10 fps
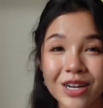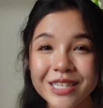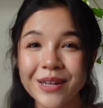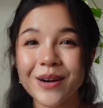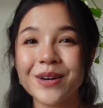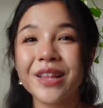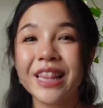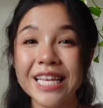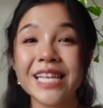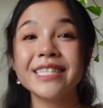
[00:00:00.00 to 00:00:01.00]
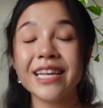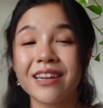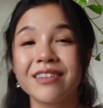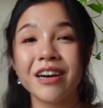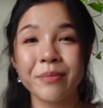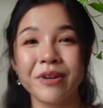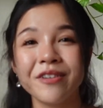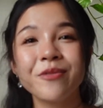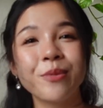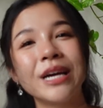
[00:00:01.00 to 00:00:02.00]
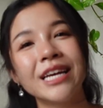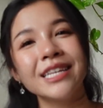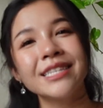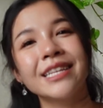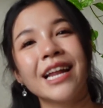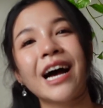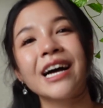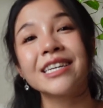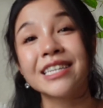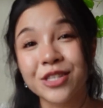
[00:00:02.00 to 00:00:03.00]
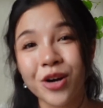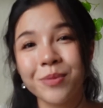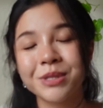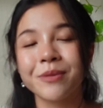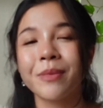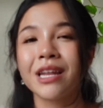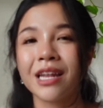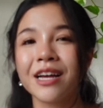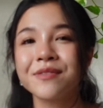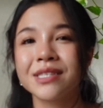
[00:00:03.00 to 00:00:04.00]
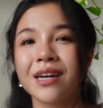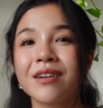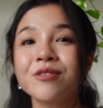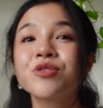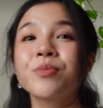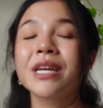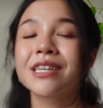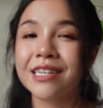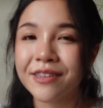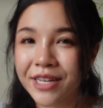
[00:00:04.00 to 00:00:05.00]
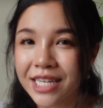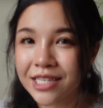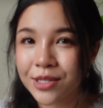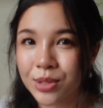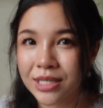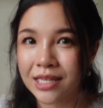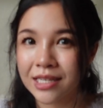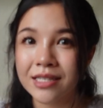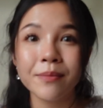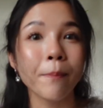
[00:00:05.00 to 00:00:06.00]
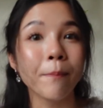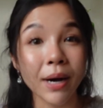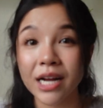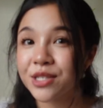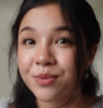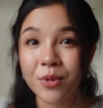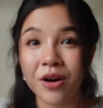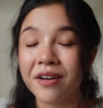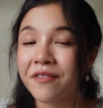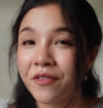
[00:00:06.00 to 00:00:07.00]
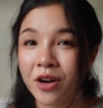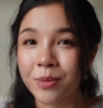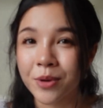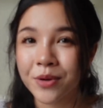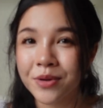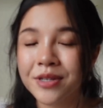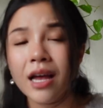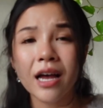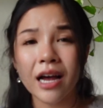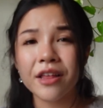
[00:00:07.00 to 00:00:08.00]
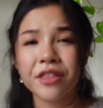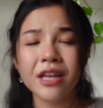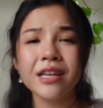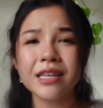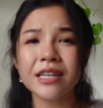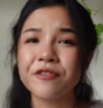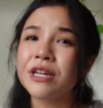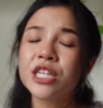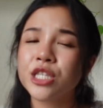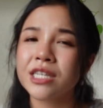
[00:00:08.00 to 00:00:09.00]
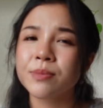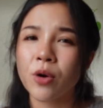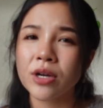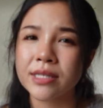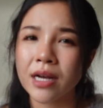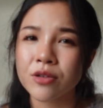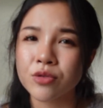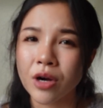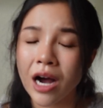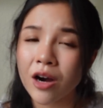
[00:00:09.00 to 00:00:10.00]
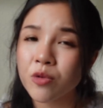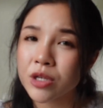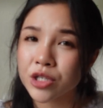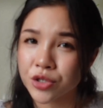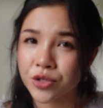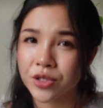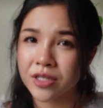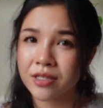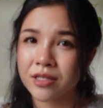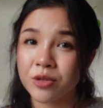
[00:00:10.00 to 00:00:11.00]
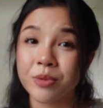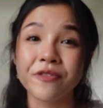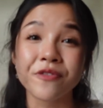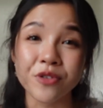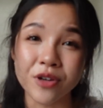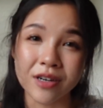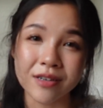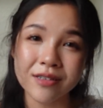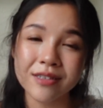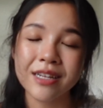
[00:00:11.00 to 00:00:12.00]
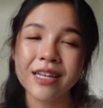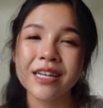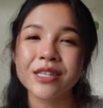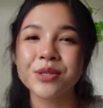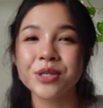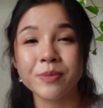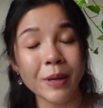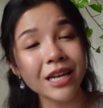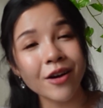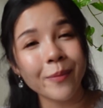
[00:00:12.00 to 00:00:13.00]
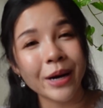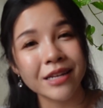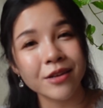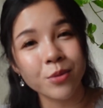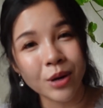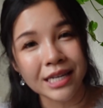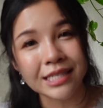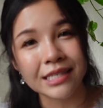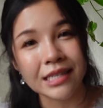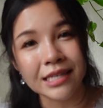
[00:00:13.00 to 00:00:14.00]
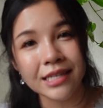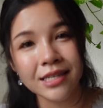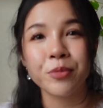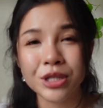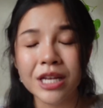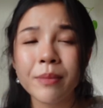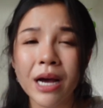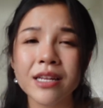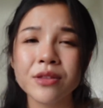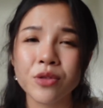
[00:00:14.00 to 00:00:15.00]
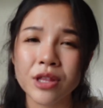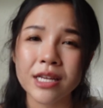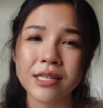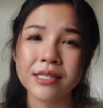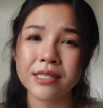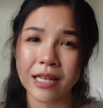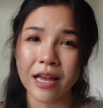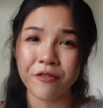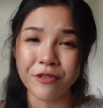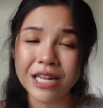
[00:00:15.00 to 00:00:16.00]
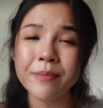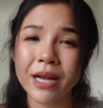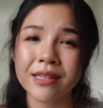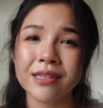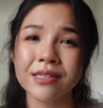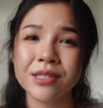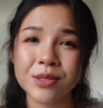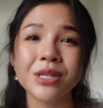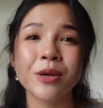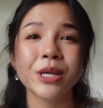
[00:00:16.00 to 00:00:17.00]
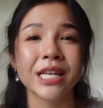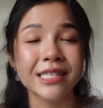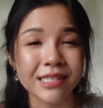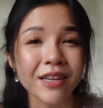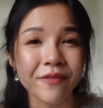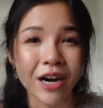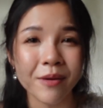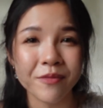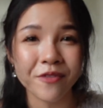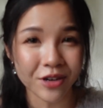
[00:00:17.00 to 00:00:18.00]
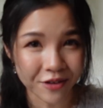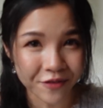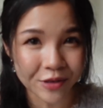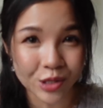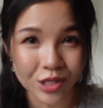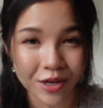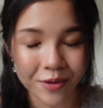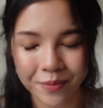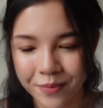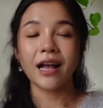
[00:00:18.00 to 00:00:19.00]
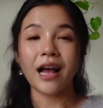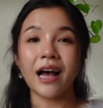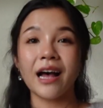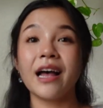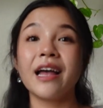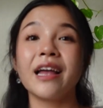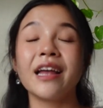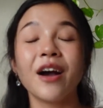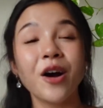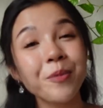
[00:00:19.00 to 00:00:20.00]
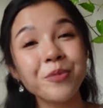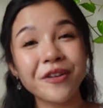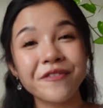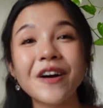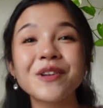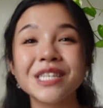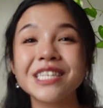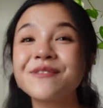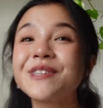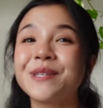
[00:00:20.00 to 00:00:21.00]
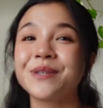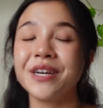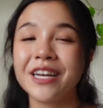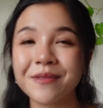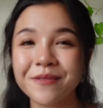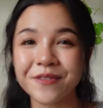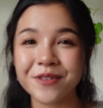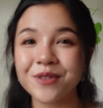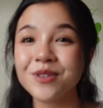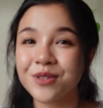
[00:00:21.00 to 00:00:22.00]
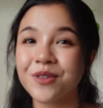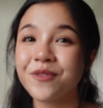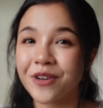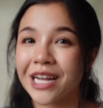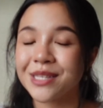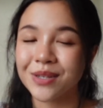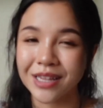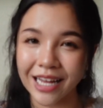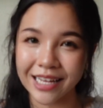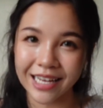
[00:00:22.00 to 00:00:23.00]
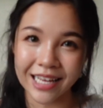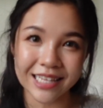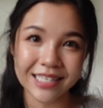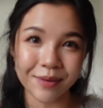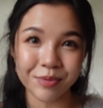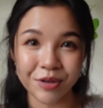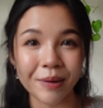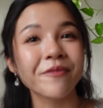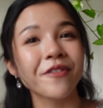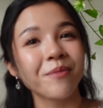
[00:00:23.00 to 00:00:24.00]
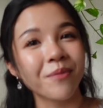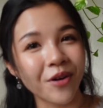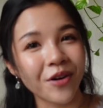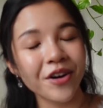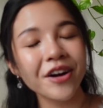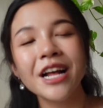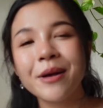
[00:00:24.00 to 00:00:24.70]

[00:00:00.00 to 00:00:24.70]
in all, these are the above ways that I adopt in my lifestyle to make living in Switzerland much more affordable. I think it really just boils down to how we choose to be frugal, to spend our money wisely, putting money to things that really matter so that we can save up for the future. I hope you found this video helpful. Don't forget to like and subscribe for more.